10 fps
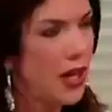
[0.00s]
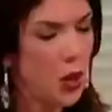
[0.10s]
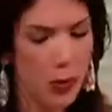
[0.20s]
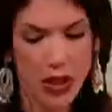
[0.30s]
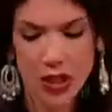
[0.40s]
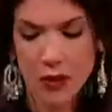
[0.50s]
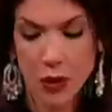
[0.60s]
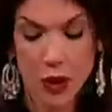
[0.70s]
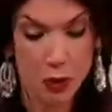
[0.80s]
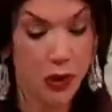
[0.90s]
I know because of
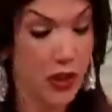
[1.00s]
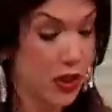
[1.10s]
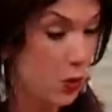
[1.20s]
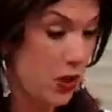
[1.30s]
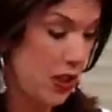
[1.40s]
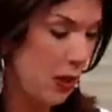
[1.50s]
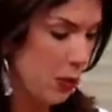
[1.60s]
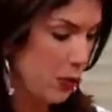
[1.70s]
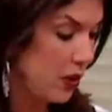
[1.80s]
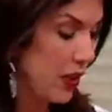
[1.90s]
your experience with
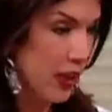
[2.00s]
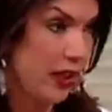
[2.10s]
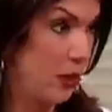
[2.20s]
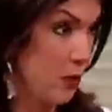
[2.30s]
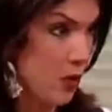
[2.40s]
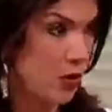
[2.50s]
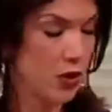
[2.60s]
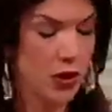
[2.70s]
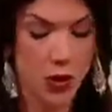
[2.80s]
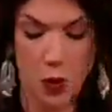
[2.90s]
cyberbullying, and I'm so
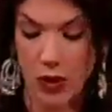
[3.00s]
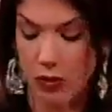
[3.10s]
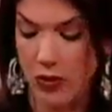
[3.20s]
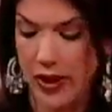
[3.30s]
sorry you went through